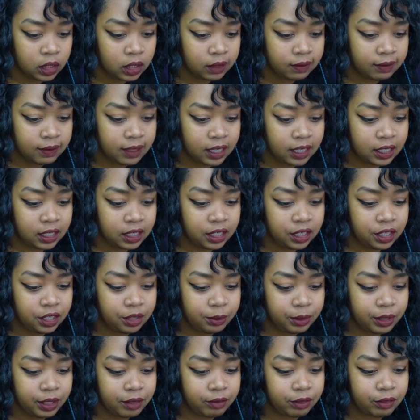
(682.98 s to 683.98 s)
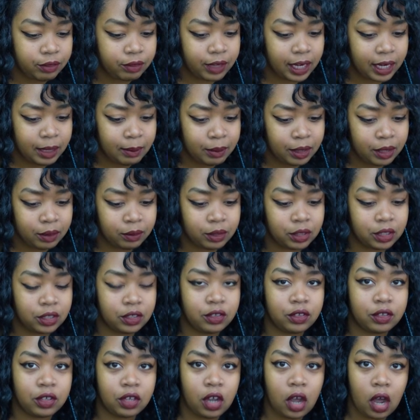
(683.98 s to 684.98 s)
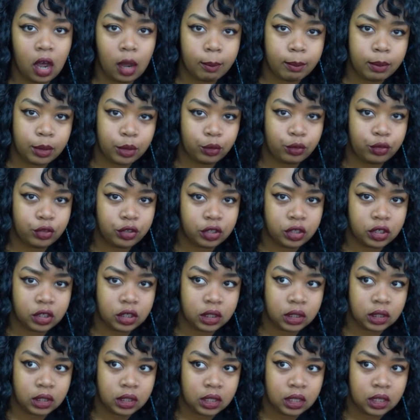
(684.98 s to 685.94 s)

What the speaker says: Then in here we have refinement, which is compost,